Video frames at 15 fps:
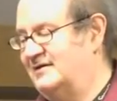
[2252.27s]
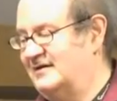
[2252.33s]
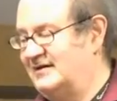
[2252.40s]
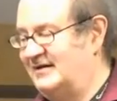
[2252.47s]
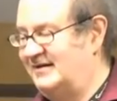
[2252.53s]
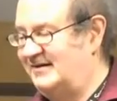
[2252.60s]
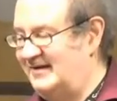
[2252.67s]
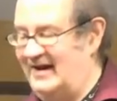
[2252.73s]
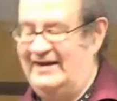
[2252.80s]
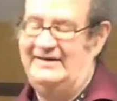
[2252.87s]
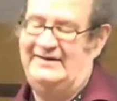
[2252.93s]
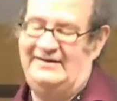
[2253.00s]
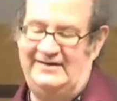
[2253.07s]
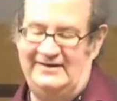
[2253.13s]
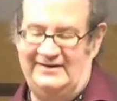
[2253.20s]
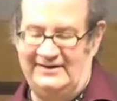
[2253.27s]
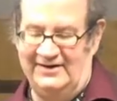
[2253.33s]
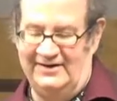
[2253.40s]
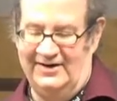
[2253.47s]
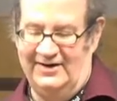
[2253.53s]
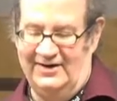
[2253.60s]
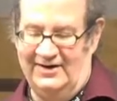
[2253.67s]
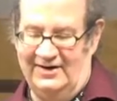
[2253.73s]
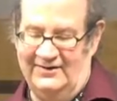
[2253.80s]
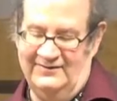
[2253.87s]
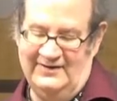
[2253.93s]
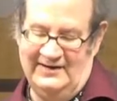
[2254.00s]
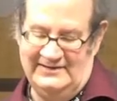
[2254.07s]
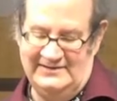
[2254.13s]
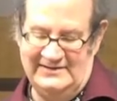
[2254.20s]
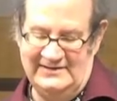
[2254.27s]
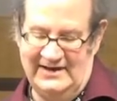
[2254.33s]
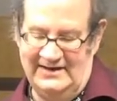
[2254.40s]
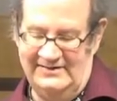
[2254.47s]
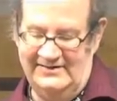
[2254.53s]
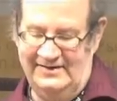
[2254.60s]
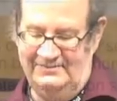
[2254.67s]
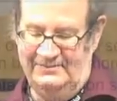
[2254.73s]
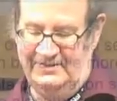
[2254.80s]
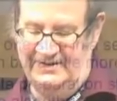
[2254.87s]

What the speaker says: at a consensus of it. And some